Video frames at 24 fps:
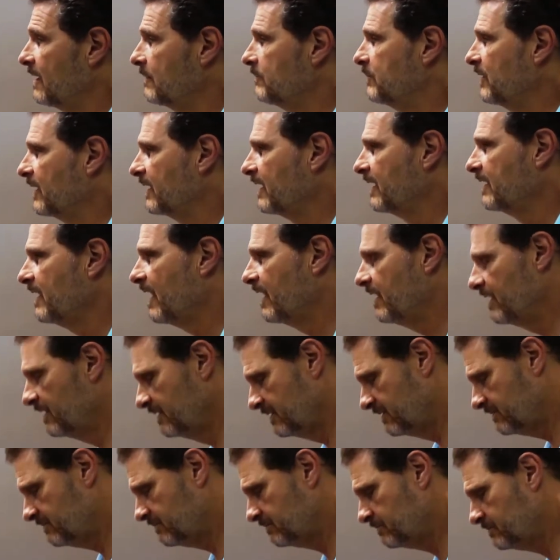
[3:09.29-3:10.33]
But I
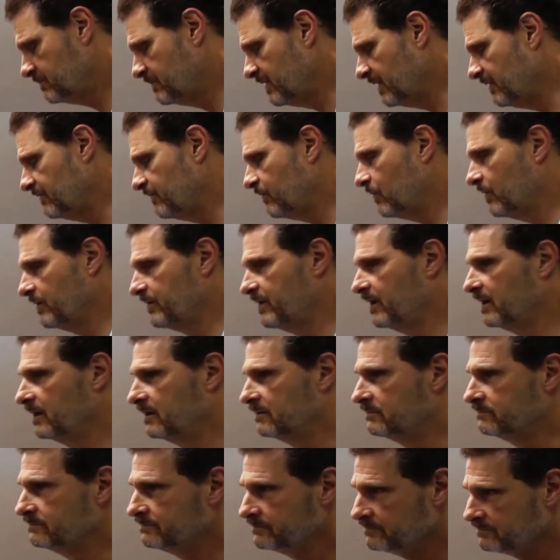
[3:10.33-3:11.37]
think for
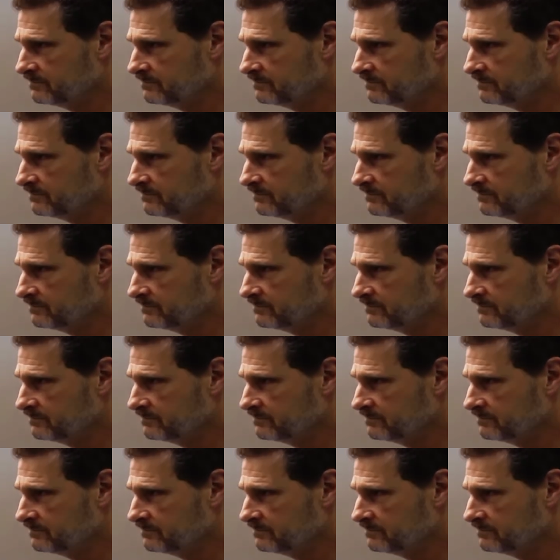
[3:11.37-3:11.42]
the